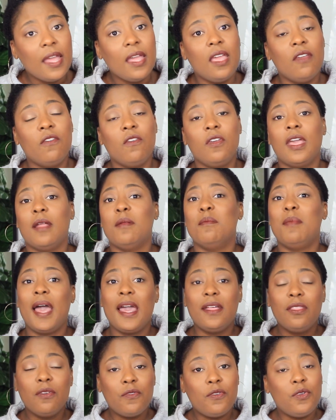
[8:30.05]
If you can
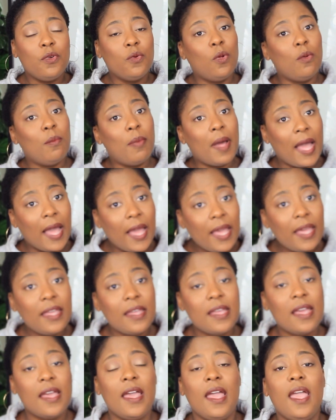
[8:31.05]
buy the fuel, buy.
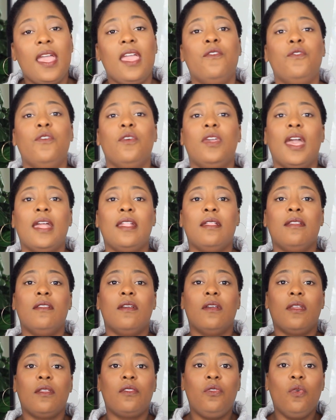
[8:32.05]
If you can
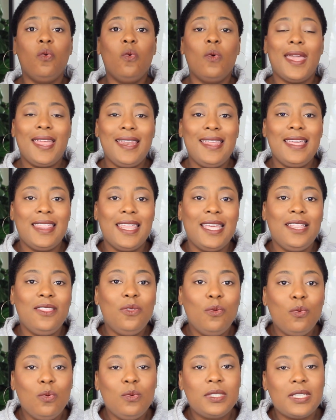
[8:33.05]
do anything,
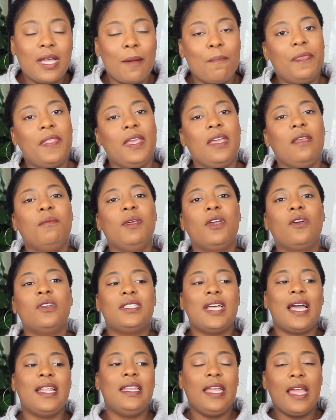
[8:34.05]
do something.
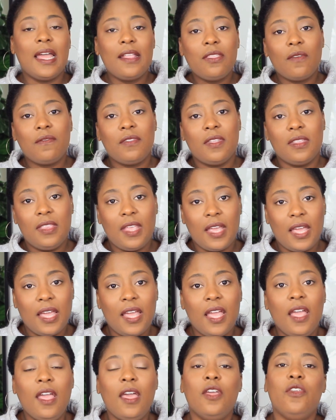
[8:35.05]
Because at the end of the
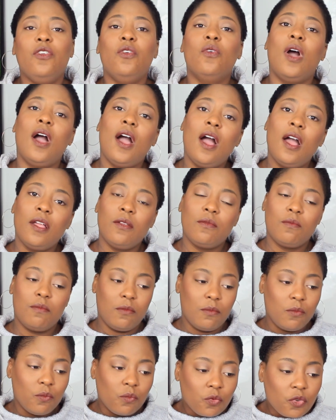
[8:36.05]
day, you are
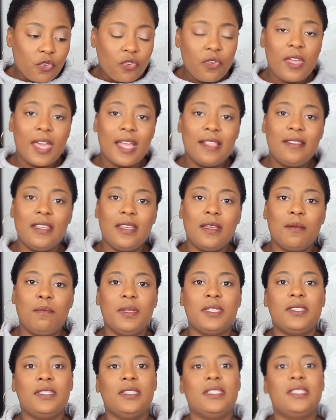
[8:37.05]
creating a
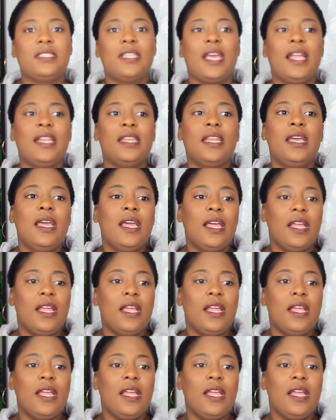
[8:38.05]
business, and